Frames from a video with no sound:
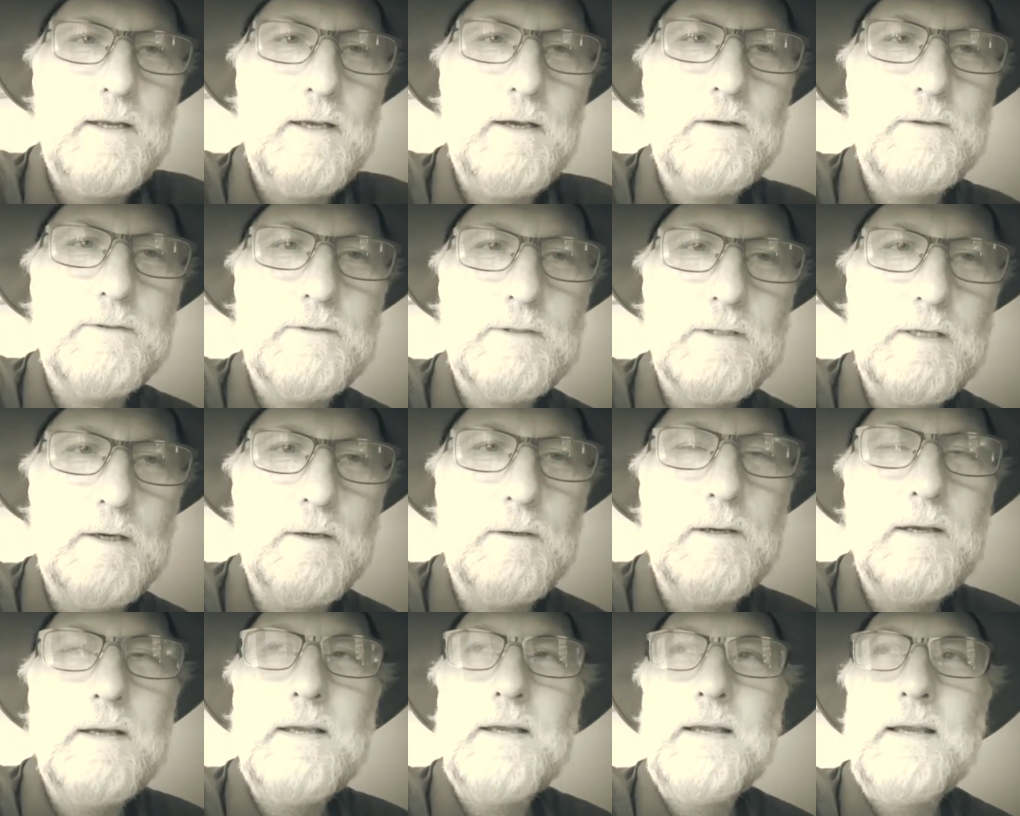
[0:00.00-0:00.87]

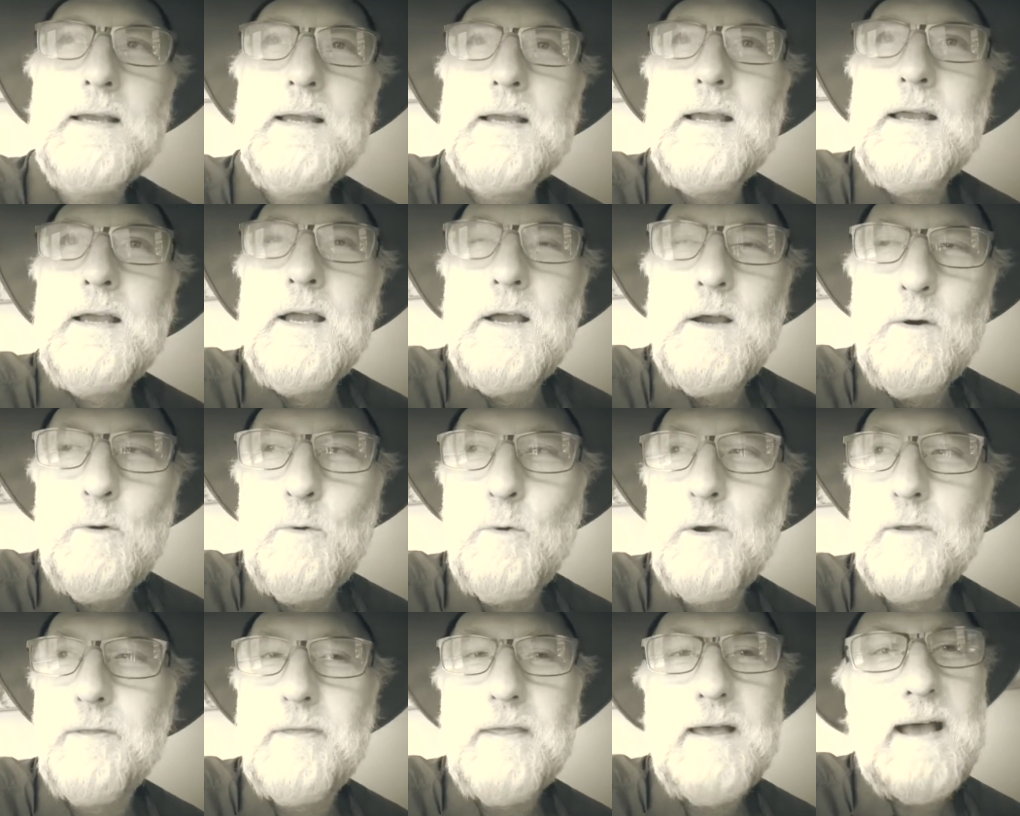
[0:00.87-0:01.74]
So
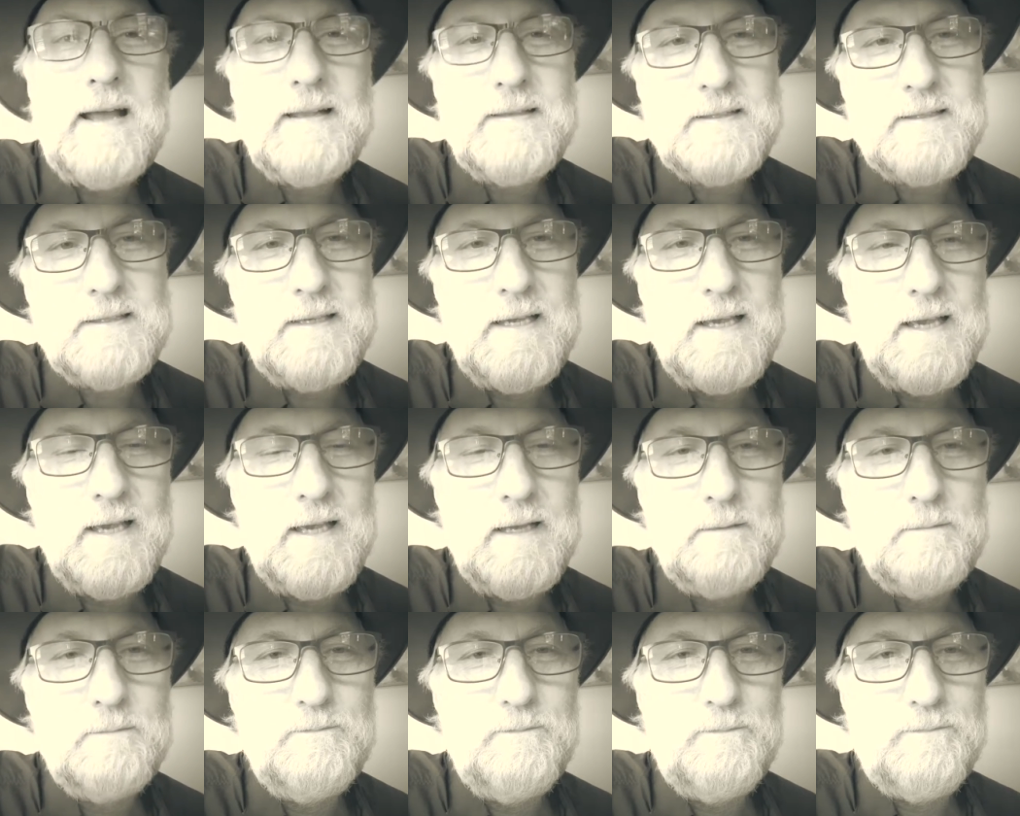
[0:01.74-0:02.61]
with that
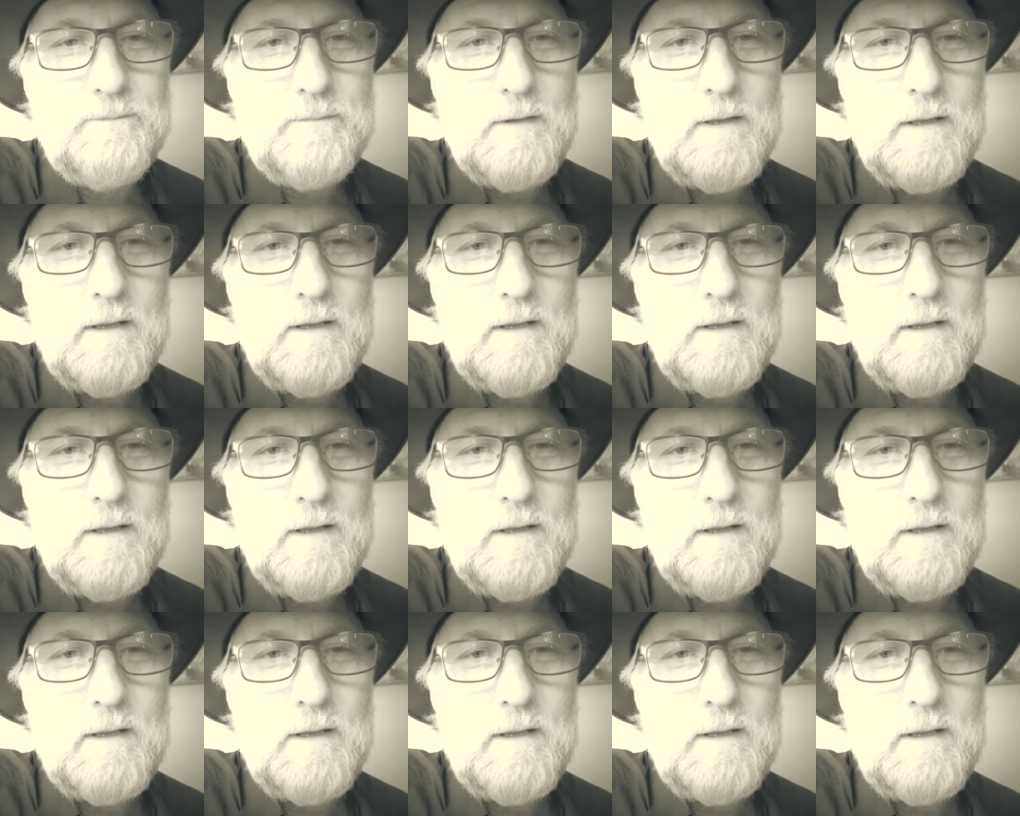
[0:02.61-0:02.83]
said,